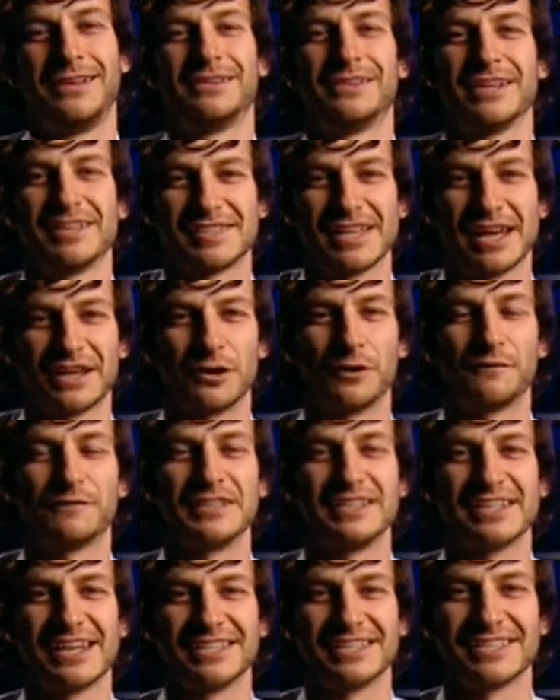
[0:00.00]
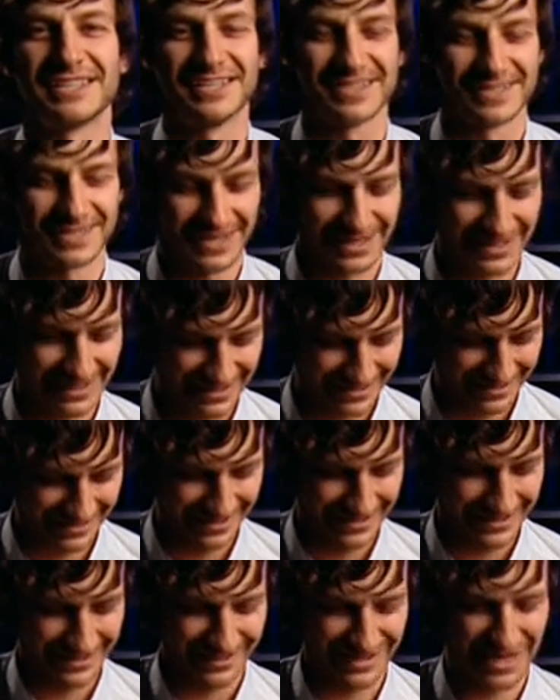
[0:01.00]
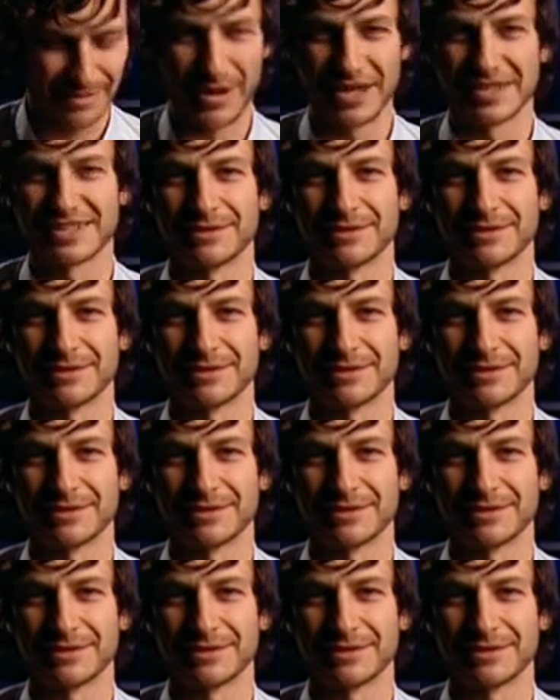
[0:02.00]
They started off in 10cc. They made